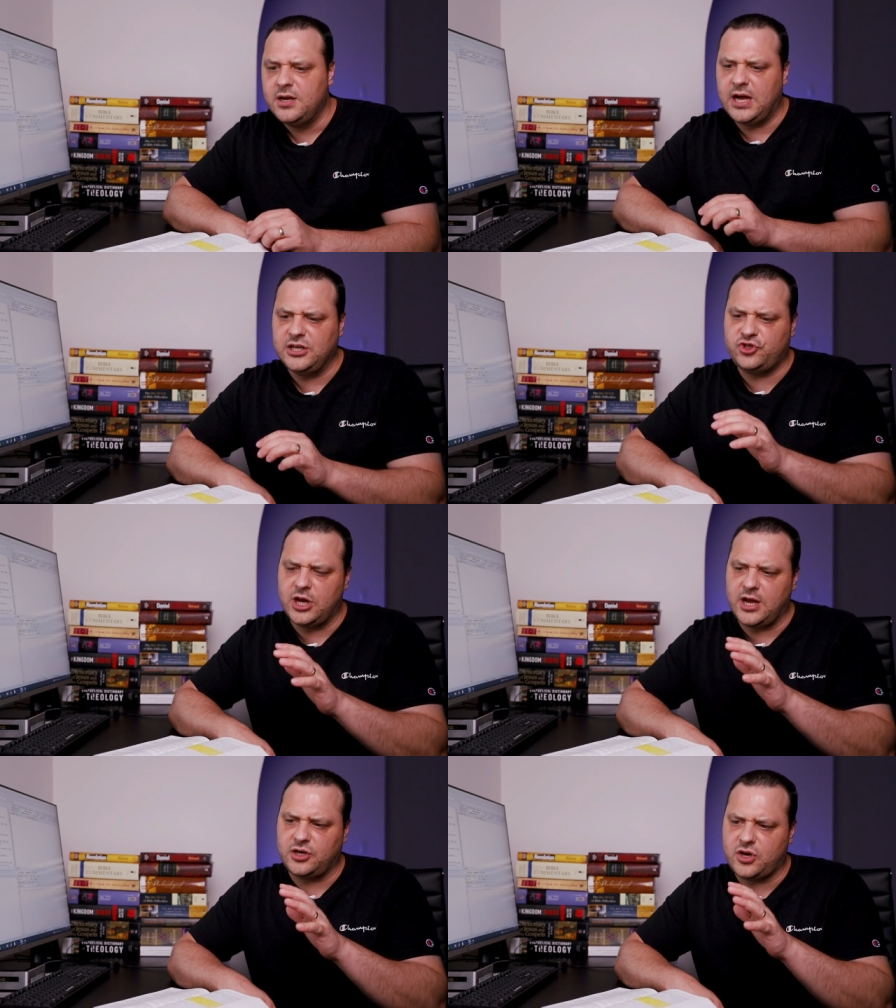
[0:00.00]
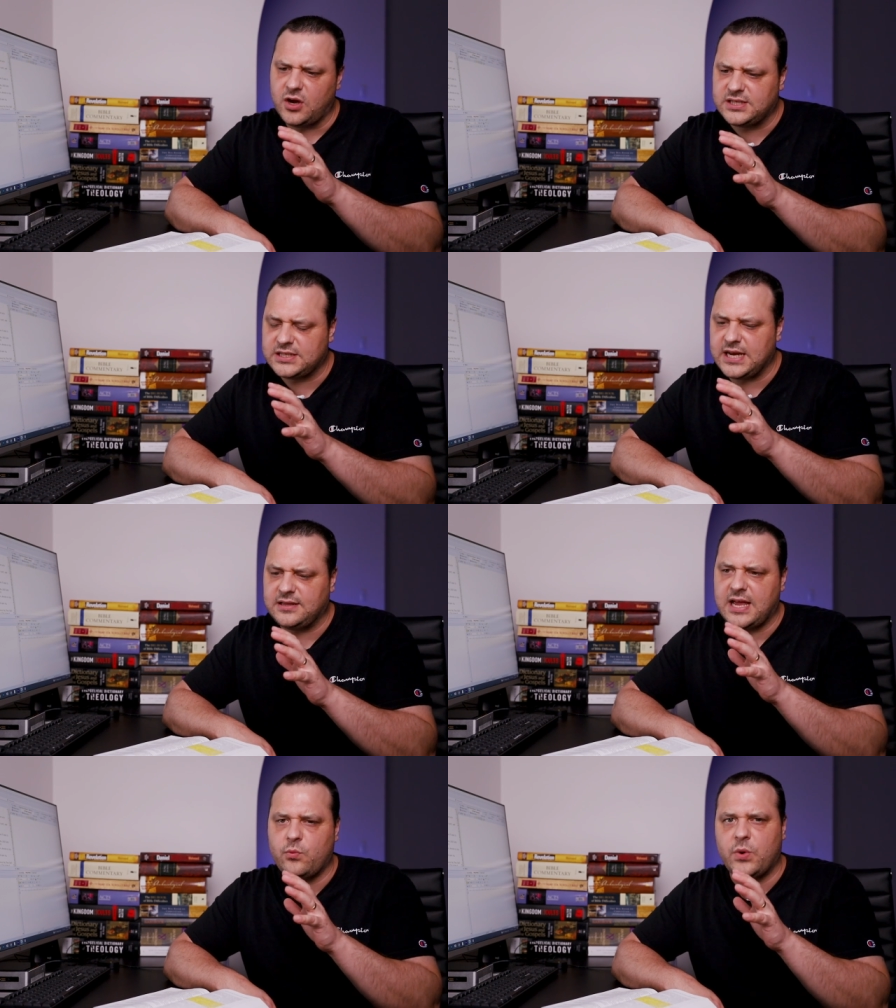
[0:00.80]
Uh, uh, God
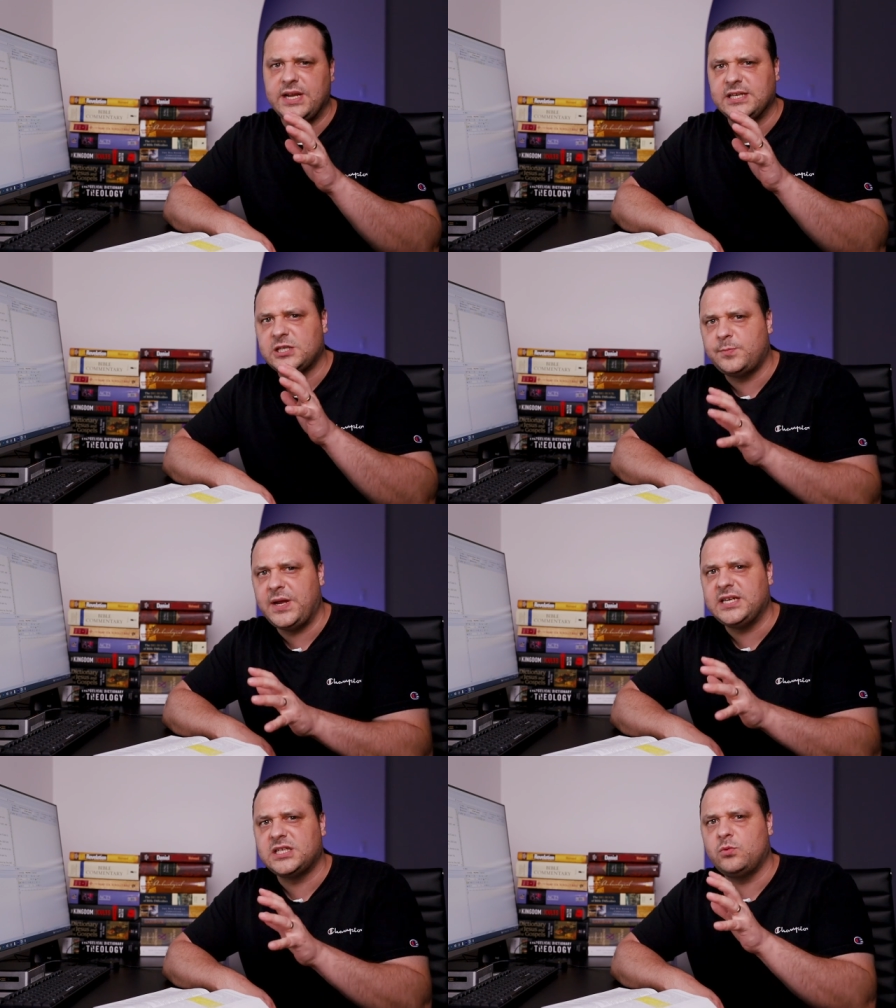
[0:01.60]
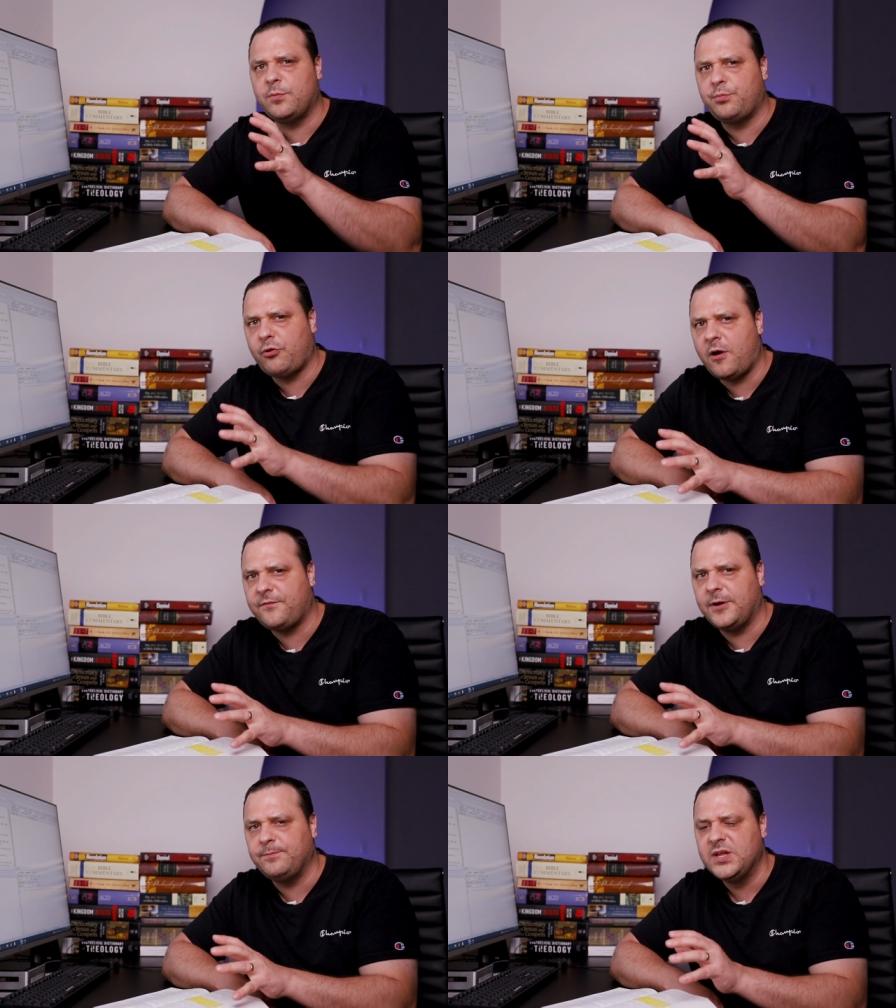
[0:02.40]
said that when He speaks to a
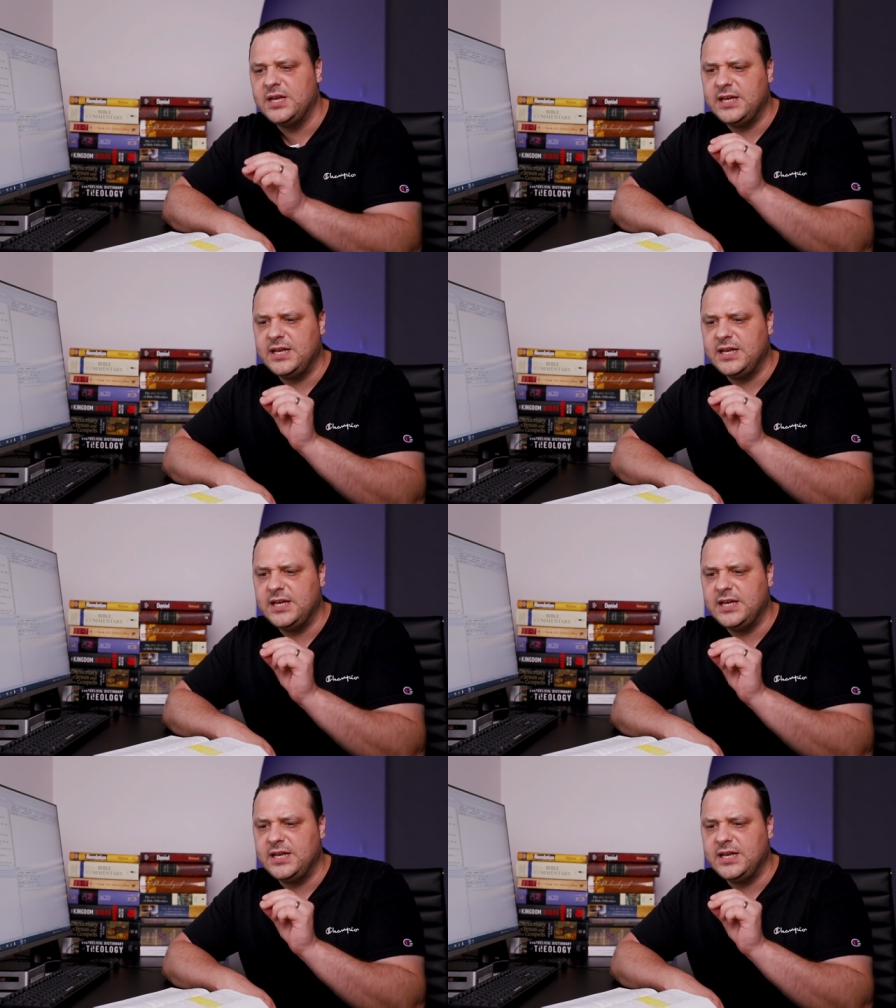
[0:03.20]
prophet,